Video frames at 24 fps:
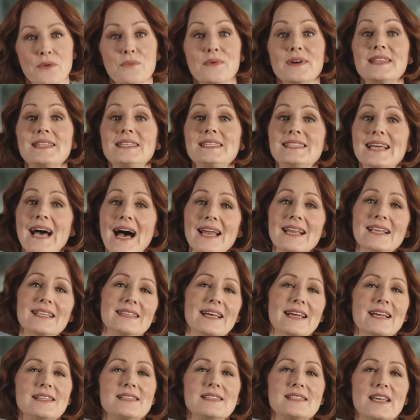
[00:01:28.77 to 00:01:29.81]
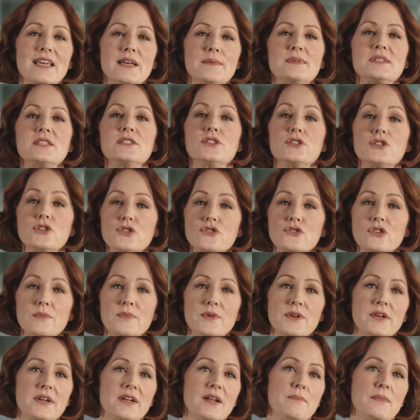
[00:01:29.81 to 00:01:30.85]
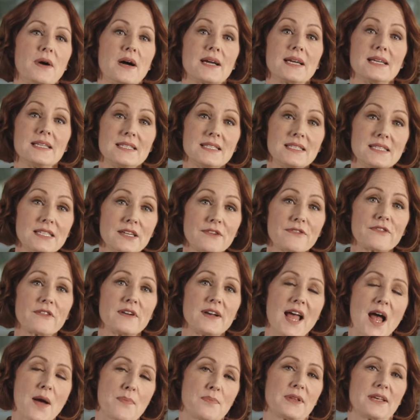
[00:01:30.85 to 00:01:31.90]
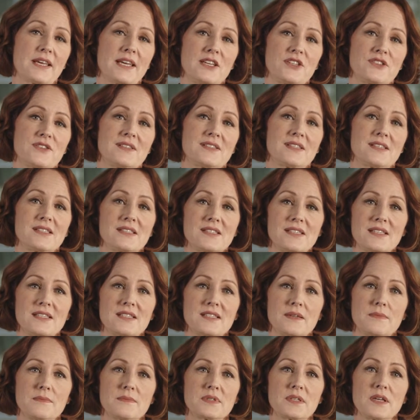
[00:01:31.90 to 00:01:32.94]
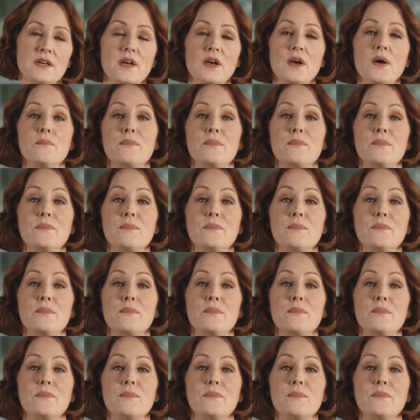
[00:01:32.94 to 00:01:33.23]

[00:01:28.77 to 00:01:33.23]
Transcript: With data landscapes distributed among different applications and systems,